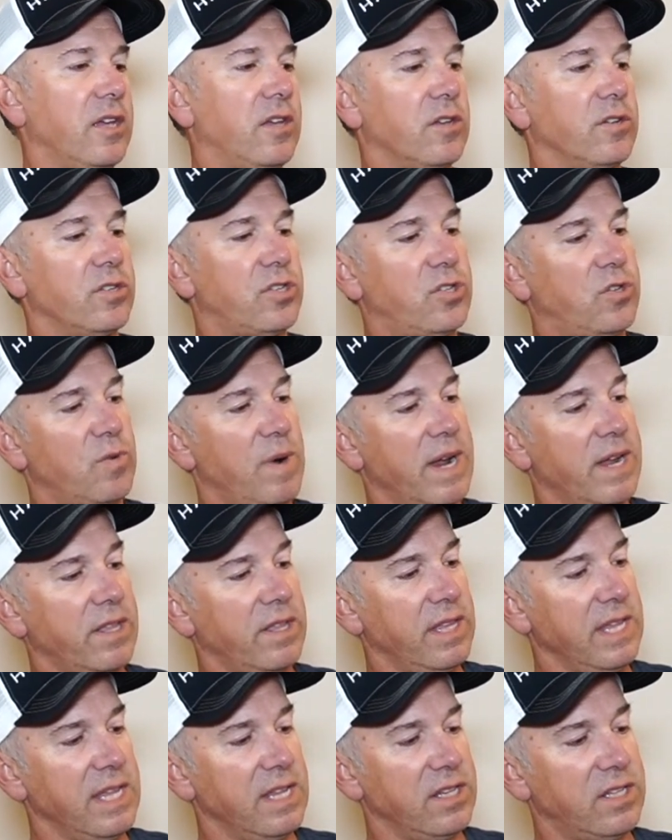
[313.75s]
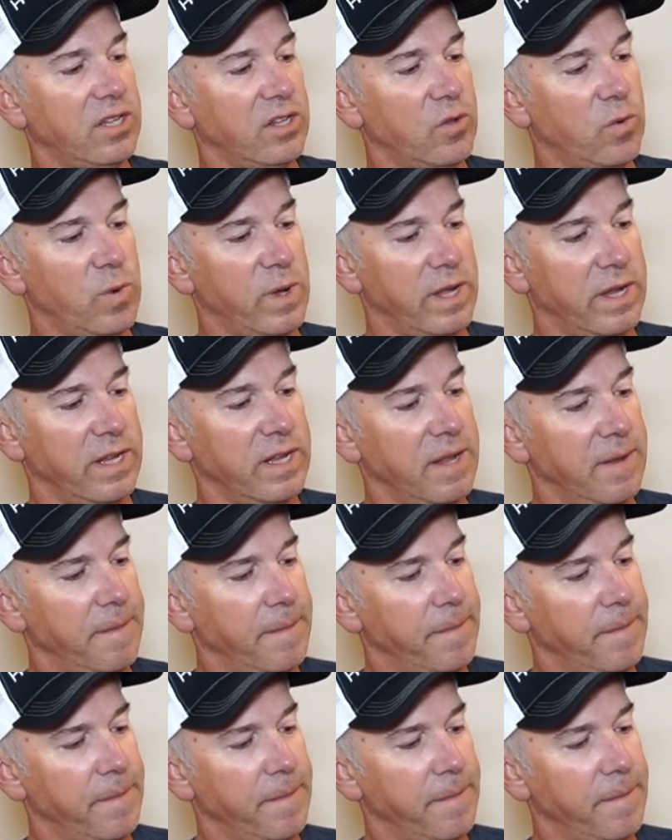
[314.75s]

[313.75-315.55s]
goes directly into the wing,